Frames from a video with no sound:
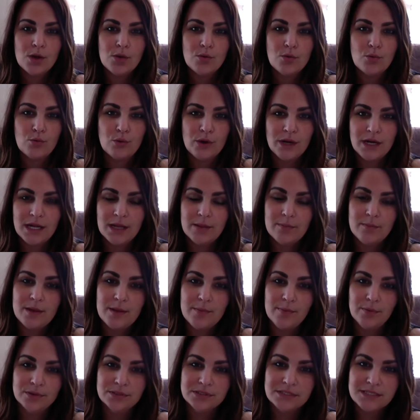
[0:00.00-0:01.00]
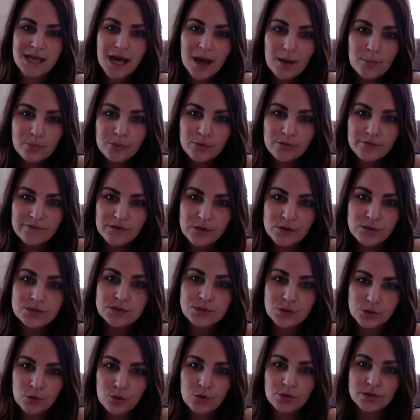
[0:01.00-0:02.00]
reading people's Yelp
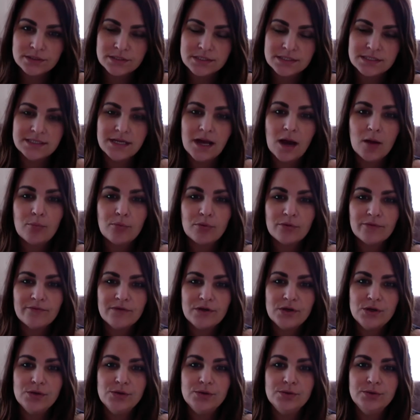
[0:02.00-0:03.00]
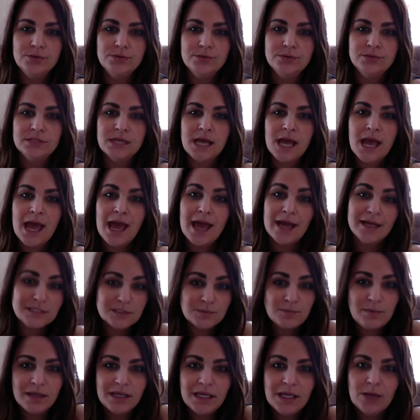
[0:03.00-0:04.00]
reviews or courses' Yelp reviews, and
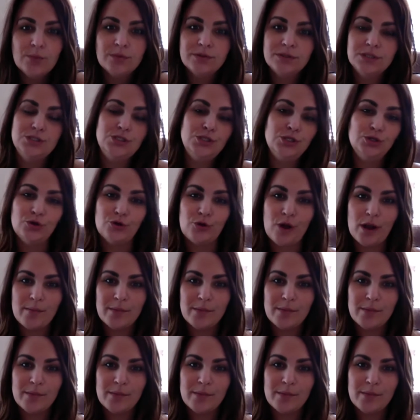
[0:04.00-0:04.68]
speaking with the tutor.